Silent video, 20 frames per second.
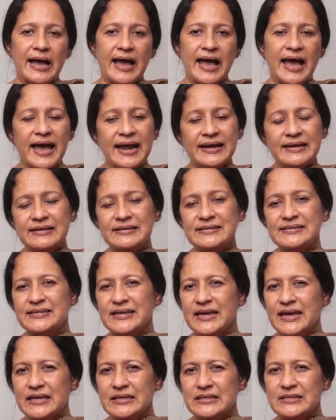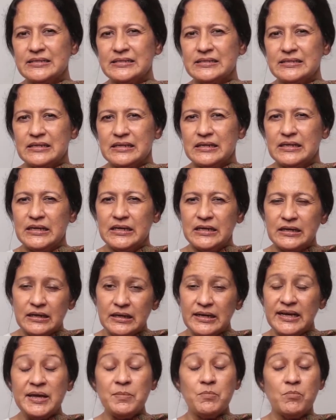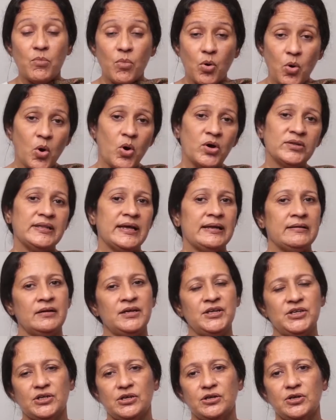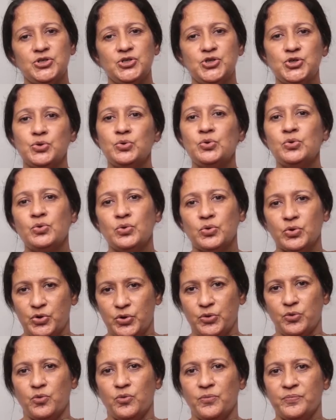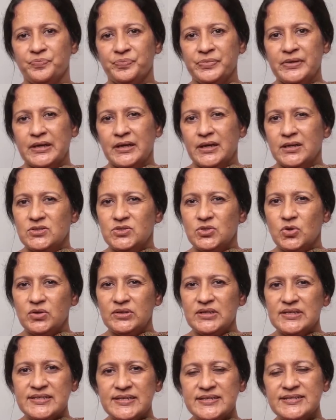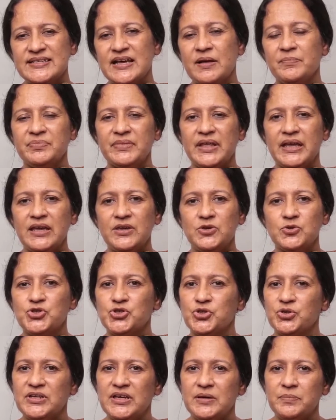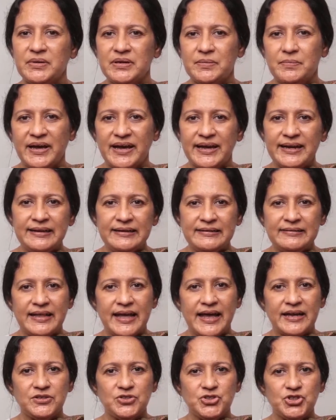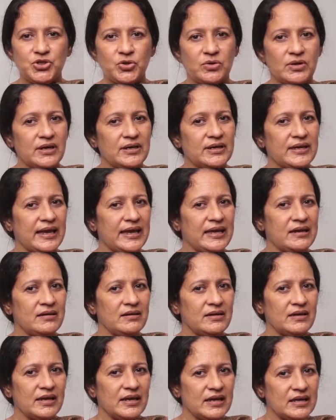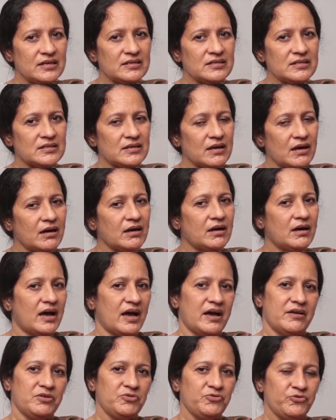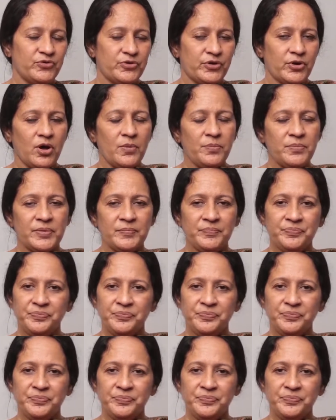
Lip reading: and it takes nearly more than a year to grow. So this is something you should keep in mind, that sugarcane is a kharif crop